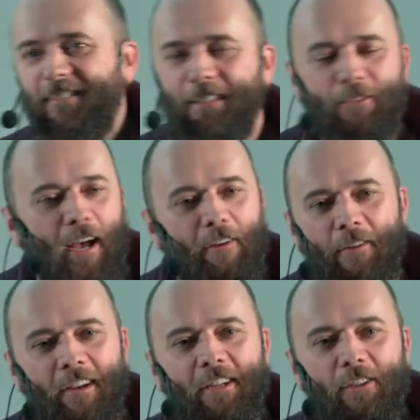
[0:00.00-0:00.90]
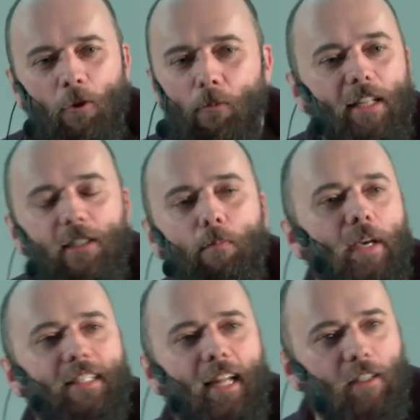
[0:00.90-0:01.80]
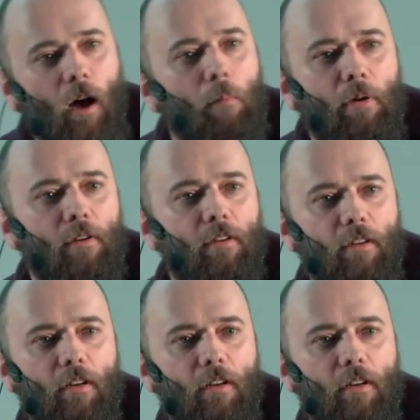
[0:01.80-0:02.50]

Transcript: seems to have, nobody else picked that up,